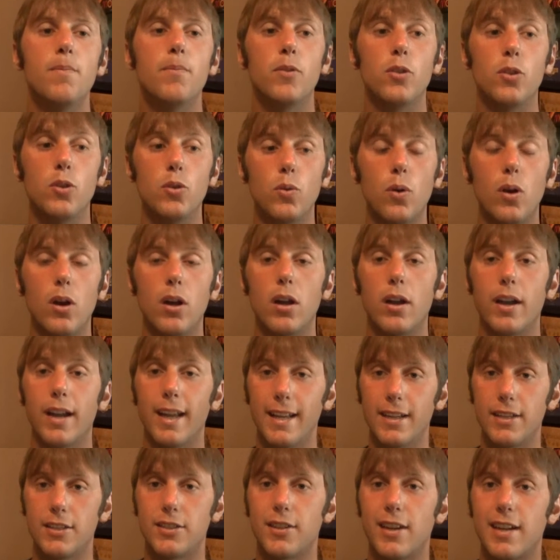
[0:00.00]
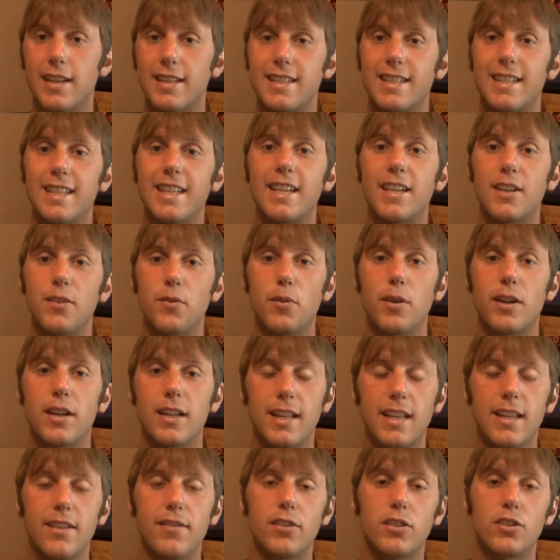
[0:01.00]
you are interested in and want
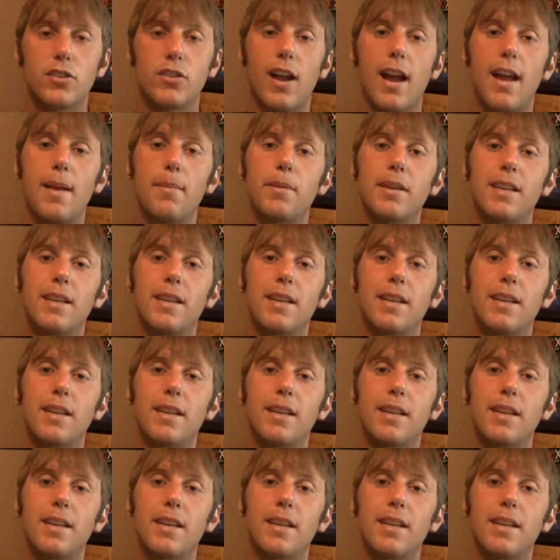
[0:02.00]
to give a try,